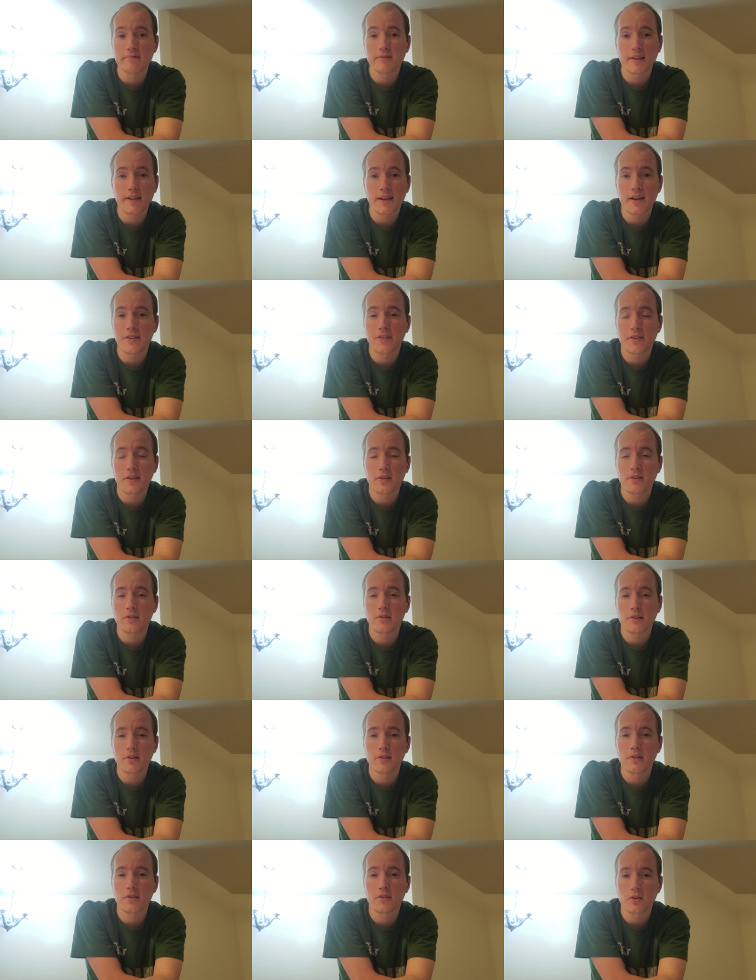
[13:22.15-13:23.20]
Like I said
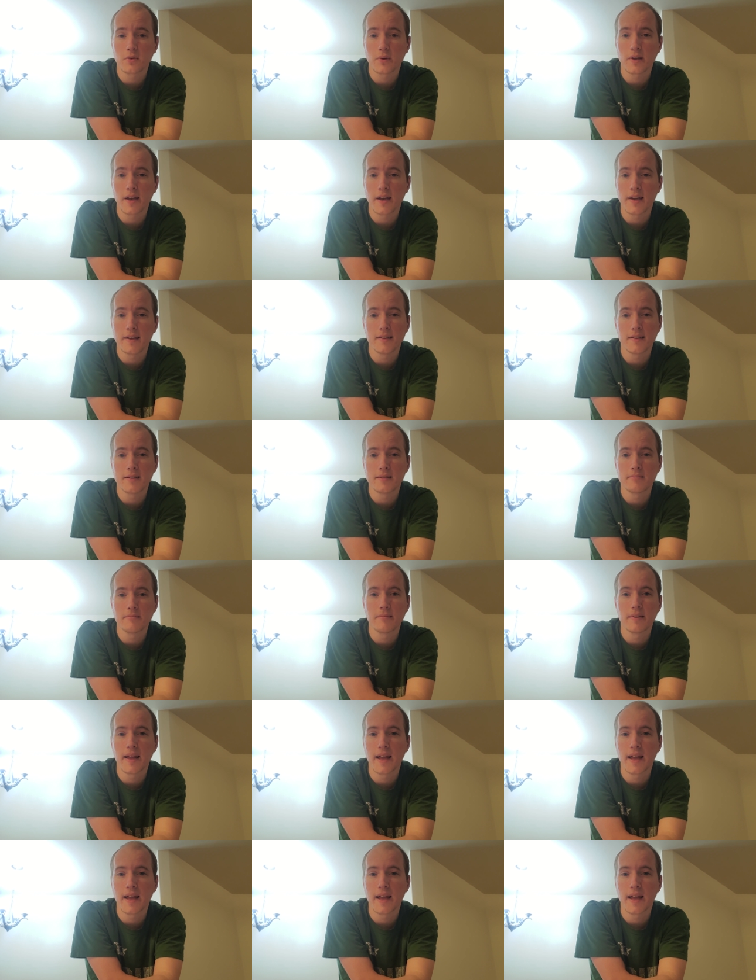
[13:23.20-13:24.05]
earlier, it's okay to